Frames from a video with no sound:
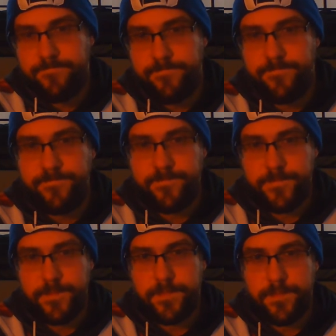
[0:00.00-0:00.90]

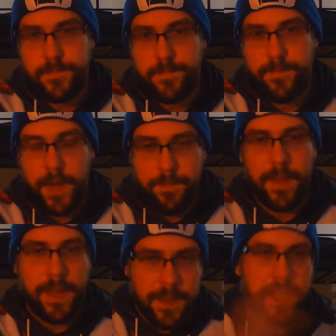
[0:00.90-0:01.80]
But
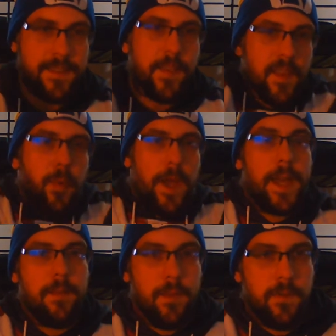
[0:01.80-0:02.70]
I guess at this point I
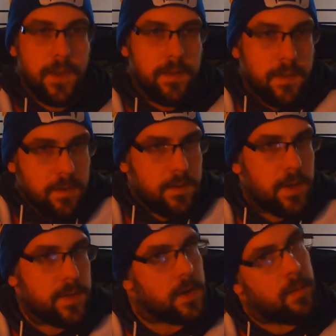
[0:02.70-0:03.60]
can move into
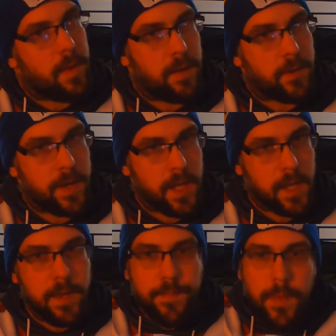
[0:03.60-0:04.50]
a certain amount of
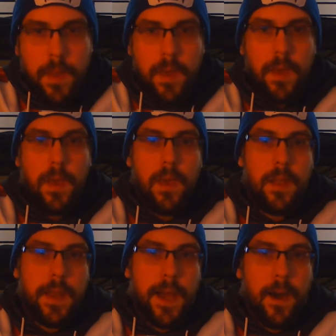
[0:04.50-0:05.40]
critique.
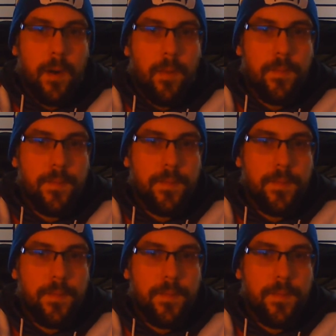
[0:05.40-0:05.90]
Now,